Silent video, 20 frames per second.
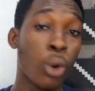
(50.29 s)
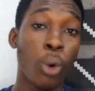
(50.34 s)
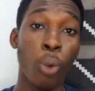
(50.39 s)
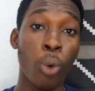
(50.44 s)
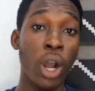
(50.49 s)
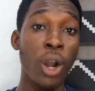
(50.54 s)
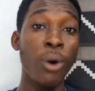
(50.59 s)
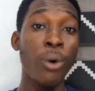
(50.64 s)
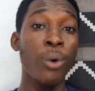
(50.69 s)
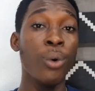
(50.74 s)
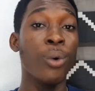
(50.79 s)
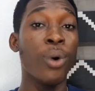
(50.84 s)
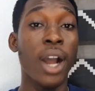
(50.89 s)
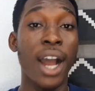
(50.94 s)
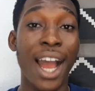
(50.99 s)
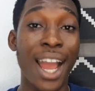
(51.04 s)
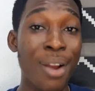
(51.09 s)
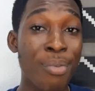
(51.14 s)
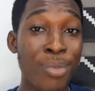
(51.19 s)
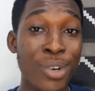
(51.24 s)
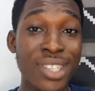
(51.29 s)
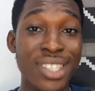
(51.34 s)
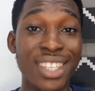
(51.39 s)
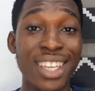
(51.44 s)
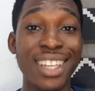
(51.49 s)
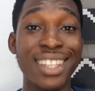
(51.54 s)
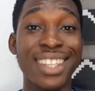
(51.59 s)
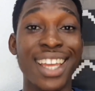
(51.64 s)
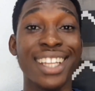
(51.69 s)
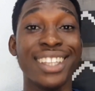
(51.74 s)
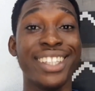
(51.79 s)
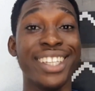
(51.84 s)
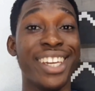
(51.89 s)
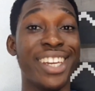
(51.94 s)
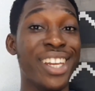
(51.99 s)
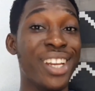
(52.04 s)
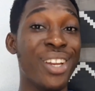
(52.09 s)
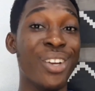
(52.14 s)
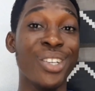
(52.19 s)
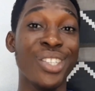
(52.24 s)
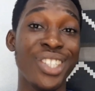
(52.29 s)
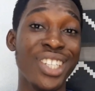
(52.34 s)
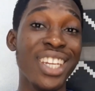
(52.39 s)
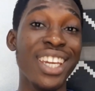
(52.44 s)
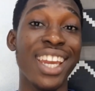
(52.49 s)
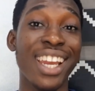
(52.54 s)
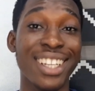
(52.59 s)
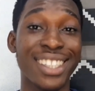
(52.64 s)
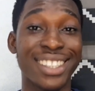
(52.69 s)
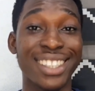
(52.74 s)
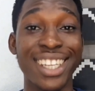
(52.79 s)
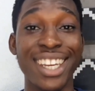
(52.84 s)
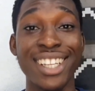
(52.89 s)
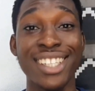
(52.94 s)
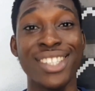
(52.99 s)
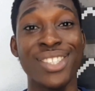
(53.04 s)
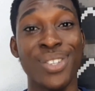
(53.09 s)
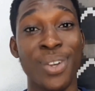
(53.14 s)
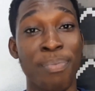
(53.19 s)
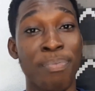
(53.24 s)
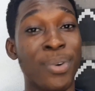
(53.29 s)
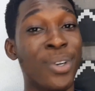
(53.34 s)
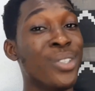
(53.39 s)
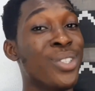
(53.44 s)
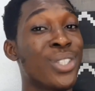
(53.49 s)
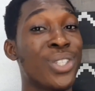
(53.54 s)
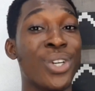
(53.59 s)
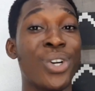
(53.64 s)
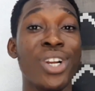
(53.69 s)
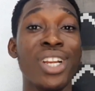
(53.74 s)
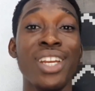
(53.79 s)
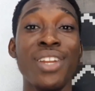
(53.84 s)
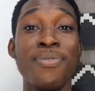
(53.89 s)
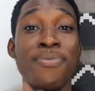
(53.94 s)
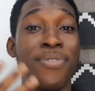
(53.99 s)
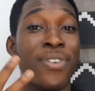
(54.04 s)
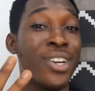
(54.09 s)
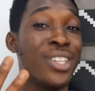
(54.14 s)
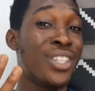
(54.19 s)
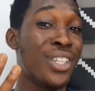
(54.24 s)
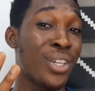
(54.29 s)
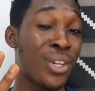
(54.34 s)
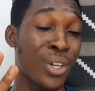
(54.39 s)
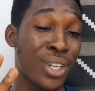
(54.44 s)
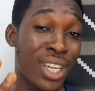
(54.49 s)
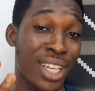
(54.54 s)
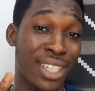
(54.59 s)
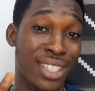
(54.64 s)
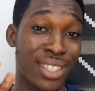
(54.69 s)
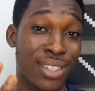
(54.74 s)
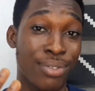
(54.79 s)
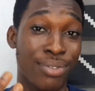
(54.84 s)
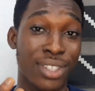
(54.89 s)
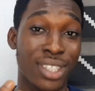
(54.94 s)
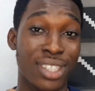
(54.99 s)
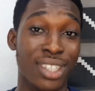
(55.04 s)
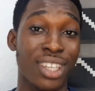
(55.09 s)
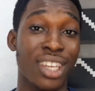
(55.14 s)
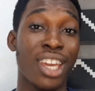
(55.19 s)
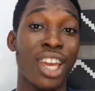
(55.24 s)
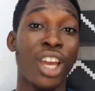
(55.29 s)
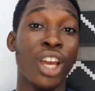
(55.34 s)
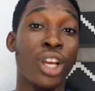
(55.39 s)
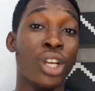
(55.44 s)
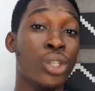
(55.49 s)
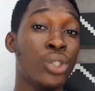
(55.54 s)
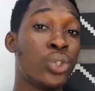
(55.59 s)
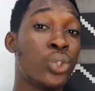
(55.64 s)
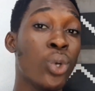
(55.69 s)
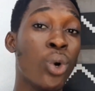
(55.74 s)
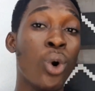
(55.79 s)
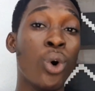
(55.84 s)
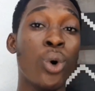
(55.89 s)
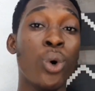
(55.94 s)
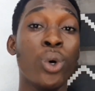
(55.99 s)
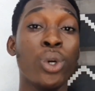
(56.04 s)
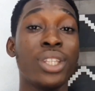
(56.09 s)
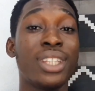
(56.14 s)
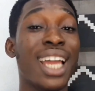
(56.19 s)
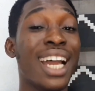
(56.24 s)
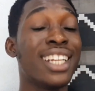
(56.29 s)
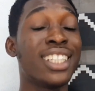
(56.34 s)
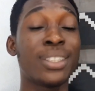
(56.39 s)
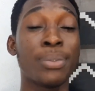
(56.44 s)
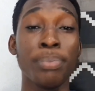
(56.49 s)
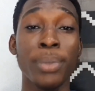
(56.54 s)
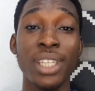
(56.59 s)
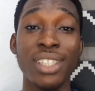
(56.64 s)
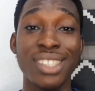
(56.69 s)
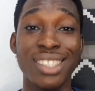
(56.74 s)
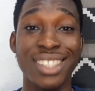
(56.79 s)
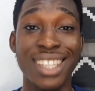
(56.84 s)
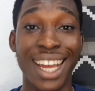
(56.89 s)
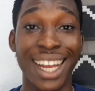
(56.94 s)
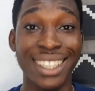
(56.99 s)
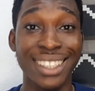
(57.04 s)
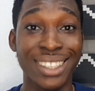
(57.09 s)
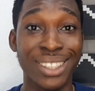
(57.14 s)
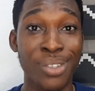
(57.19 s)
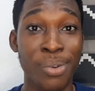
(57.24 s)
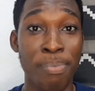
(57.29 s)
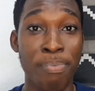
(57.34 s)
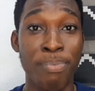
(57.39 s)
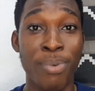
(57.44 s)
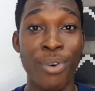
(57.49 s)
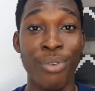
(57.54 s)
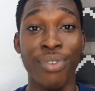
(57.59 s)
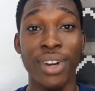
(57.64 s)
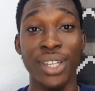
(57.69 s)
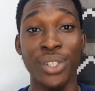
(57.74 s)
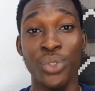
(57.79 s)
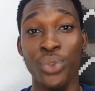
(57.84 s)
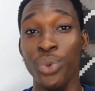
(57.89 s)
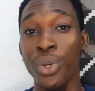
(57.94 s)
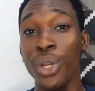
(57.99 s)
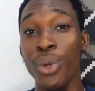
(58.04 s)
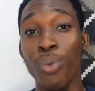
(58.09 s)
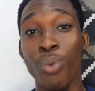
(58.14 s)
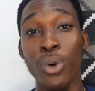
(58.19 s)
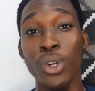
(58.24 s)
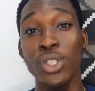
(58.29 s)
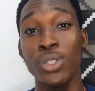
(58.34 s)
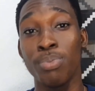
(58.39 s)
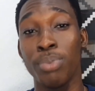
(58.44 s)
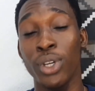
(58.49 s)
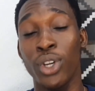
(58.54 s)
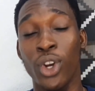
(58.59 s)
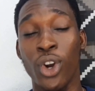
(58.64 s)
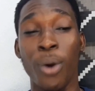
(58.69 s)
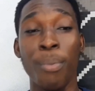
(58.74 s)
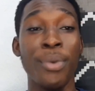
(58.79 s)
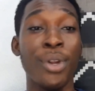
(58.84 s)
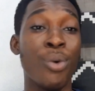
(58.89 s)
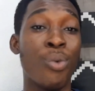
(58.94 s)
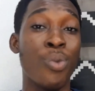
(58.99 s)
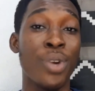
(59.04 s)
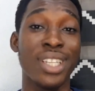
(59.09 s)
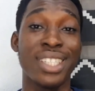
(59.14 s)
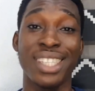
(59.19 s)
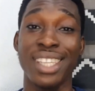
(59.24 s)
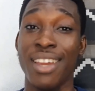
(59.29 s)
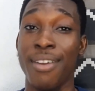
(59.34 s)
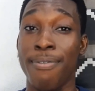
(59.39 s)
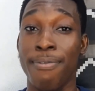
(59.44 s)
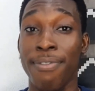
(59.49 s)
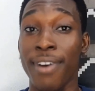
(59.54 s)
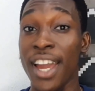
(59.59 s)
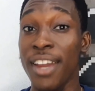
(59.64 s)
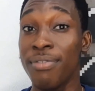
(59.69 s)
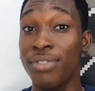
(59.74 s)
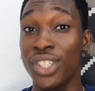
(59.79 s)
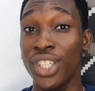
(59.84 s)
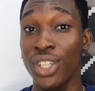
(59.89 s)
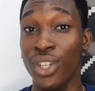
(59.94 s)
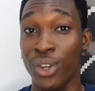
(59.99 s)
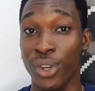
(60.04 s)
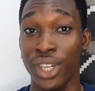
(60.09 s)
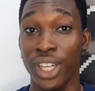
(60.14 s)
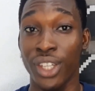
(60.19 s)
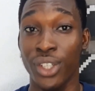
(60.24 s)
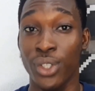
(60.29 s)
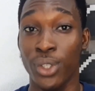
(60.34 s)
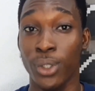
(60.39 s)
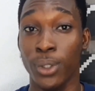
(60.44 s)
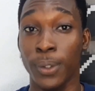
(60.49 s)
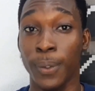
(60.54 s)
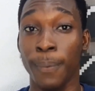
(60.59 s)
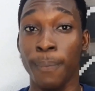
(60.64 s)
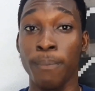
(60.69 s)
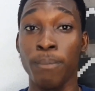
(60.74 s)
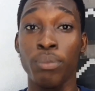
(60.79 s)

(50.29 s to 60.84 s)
Well, I must say that the Helio G88 supports only 4G connectivity, so that means that the Pova 3 won't be coming with a 5G connection.